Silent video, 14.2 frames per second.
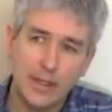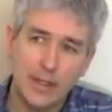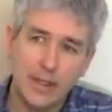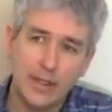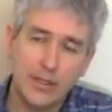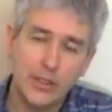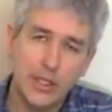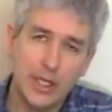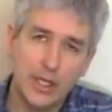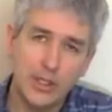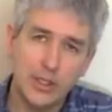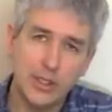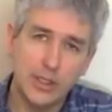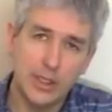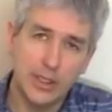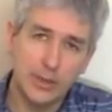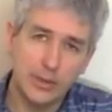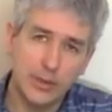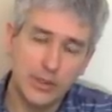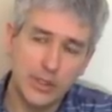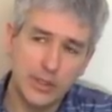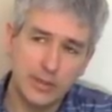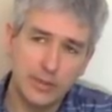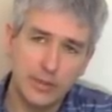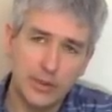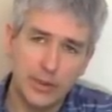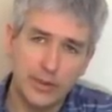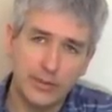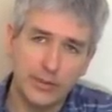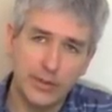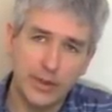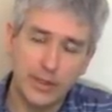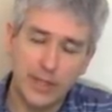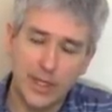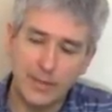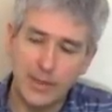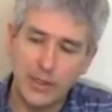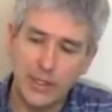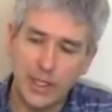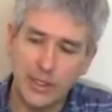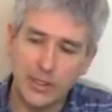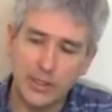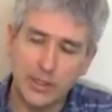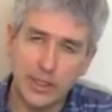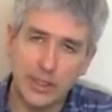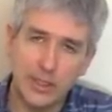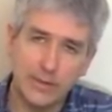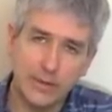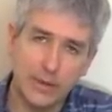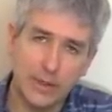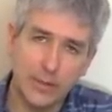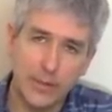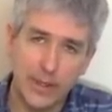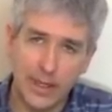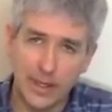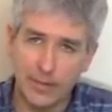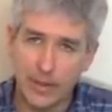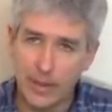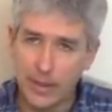it changes it, which is important. The timing changes at different RPM,